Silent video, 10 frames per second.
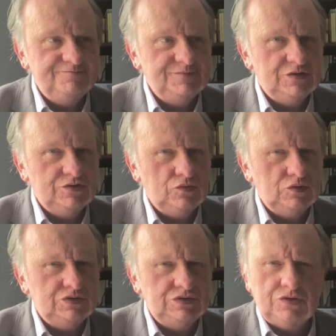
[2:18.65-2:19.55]

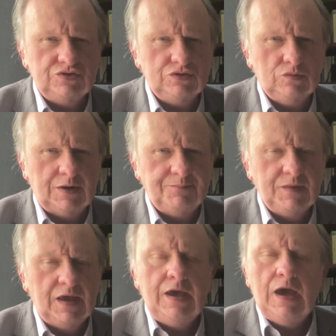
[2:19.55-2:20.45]
Not sure why.
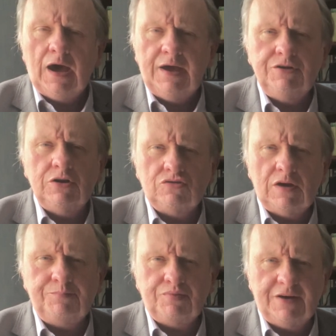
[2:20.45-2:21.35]
I have no
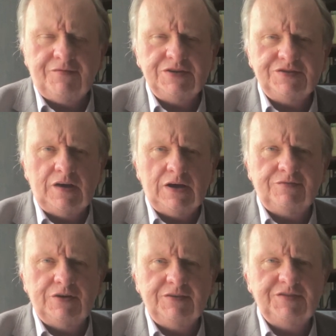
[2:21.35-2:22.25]
great preference for
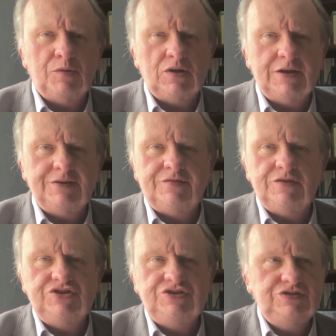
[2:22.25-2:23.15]
Alfred or Spotlight
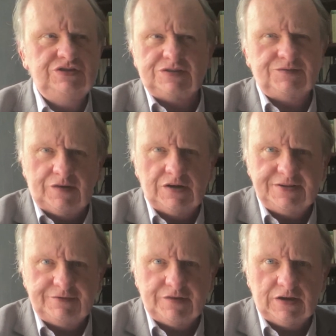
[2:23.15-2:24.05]
for just
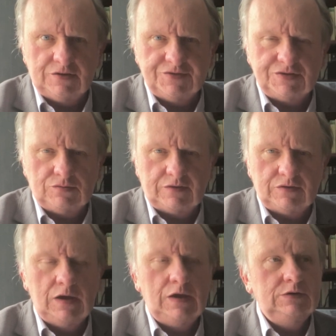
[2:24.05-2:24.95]
finding files or whatever,